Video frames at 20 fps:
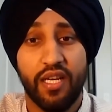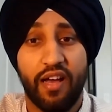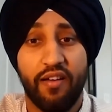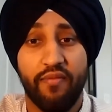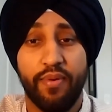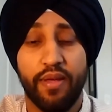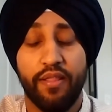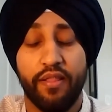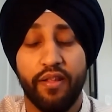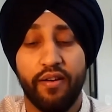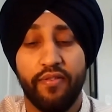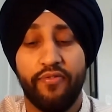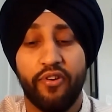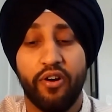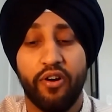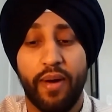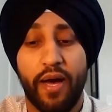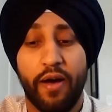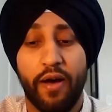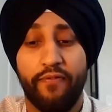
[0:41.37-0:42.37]
I've been there for
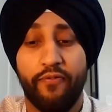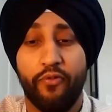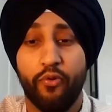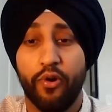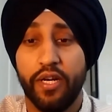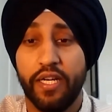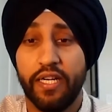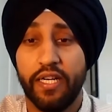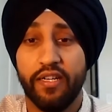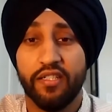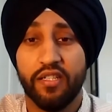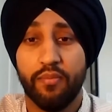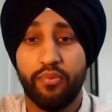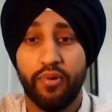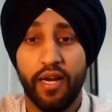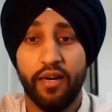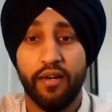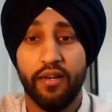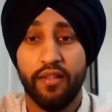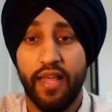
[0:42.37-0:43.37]
about 4 years. And
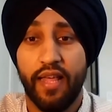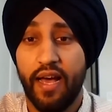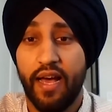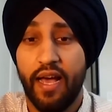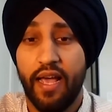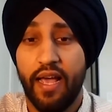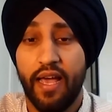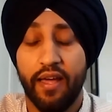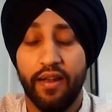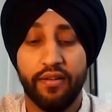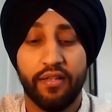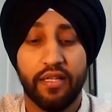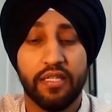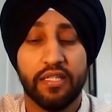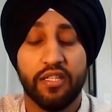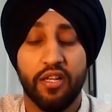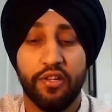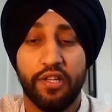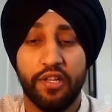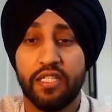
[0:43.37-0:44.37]
prior to that, I had
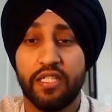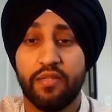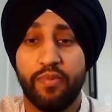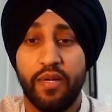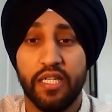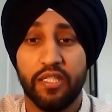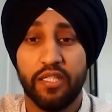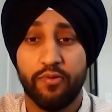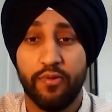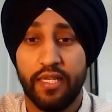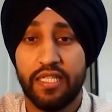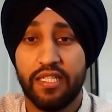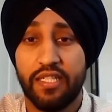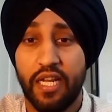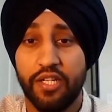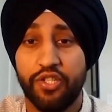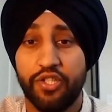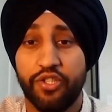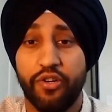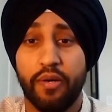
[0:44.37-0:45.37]
consulting experience with
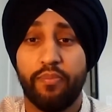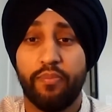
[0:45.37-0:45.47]
Accenture.